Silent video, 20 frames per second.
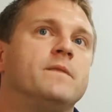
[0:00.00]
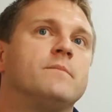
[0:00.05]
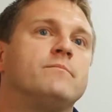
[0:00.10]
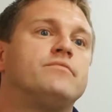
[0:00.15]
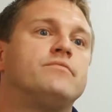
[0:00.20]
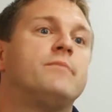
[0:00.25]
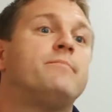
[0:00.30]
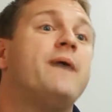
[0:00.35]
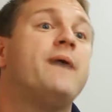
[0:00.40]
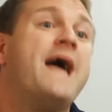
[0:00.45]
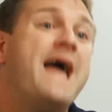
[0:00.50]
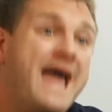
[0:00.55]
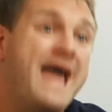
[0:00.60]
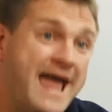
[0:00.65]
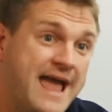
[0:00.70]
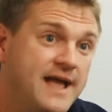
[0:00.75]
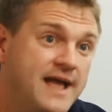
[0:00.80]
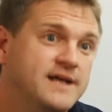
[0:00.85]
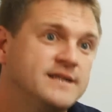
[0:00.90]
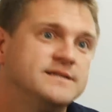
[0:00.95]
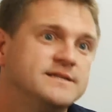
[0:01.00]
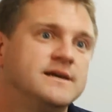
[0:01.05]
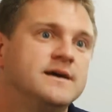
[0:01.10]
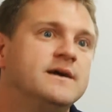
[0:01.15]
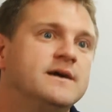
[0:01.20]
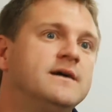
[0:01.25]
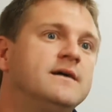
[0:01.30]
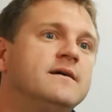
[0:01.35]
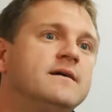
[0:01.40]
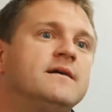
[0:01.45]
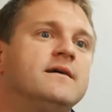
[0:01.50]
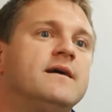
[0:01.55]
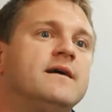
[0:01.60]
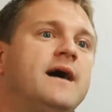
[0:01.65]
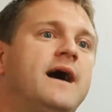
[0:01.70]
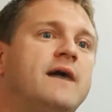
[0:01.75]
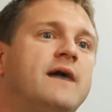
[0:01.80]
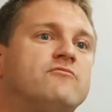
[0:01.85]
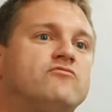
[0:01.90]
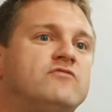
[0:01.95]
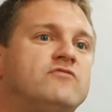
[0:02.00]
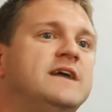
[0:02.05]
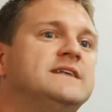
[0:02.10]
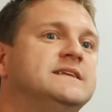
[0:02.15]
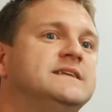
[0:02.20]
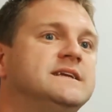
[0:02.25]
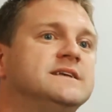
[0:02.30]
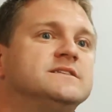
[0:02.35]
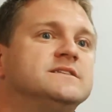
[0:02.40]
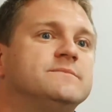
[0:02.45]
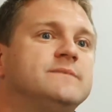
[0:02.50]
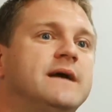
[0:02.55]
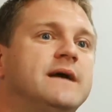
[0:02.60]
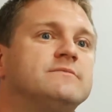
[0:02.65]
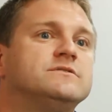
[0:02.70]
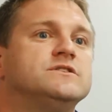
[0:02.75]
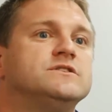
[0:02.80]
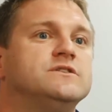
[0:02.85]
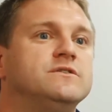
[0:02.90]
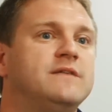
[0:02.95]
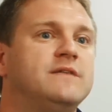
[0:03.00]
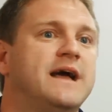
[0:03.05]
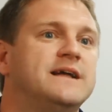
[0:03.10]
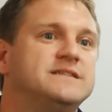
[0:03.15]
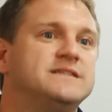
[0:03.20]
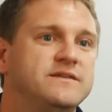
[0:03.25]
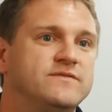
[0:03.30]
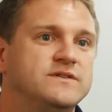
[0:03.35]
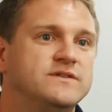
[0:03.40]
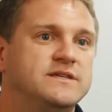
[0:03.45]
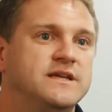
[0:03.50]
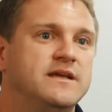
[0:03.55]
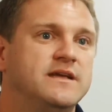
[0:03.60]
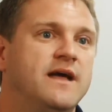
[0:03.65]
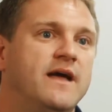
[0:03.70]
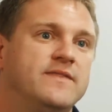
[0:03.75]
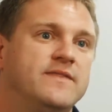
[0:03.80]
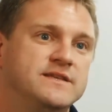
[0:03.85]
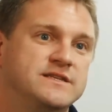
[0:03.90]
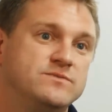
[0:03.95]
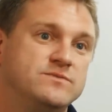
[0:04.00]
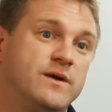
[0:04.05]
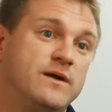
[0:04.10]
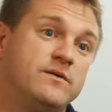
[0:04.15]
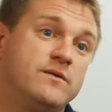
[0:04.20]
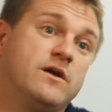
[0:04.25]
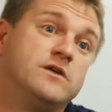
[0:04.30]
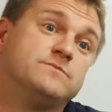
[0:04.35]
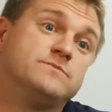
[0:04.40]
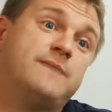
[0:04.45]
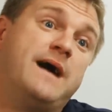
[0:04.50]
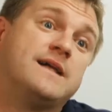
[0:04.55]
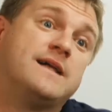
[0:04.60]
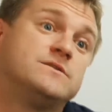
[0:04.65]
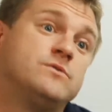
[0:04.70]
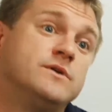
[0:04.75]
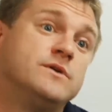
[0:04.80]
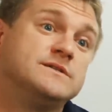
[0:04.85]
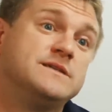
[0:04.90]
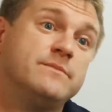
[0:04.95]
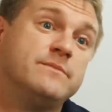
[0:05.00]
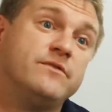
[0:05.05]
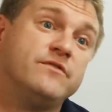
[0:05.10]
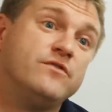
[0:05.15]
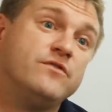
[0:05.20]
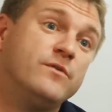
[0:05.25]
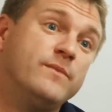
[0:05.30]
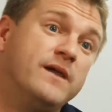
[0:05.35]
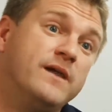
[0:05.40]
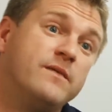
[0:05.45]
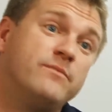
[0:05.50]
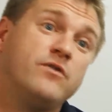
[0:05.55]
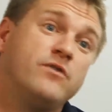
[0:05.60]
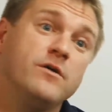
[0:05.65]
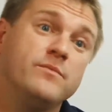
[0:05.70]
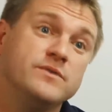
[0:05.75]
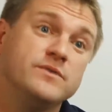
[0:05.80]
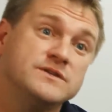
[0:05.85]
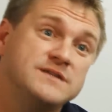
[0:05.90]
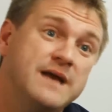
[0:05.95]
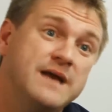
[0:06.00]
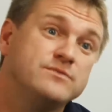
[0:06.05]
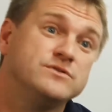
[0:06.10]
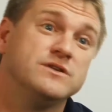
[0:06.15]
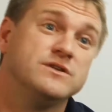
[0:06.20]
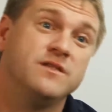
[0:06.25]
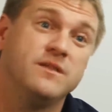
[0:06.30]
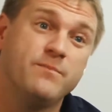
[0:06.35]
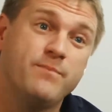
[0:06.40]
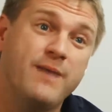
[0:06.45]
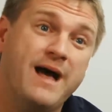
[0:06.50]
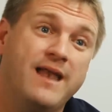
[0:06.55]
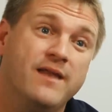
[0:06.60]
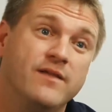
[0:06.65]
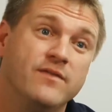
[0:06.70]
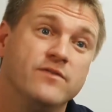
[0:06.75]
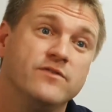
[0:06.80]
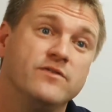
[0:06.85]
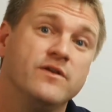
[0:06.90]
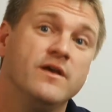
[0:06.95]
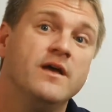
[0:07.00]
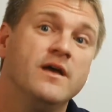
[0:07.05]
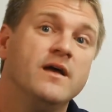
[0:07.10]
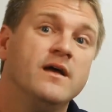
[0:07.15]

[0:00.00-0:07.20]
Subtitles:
prepared and ready to be able to do the activity. And this is where it goes back to what I said before about the proprioception and the balance.